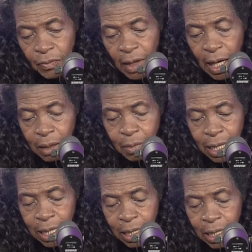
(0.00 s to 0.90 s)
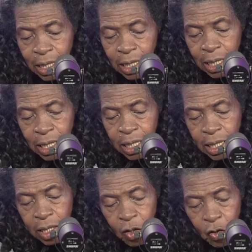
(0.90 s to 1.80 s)
I may
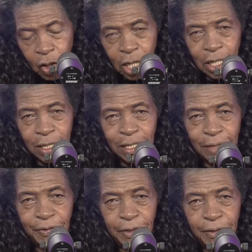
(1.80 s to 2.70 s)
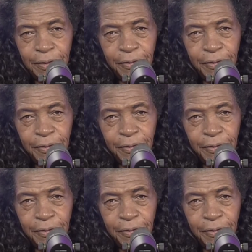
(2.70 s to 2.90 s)
go a little different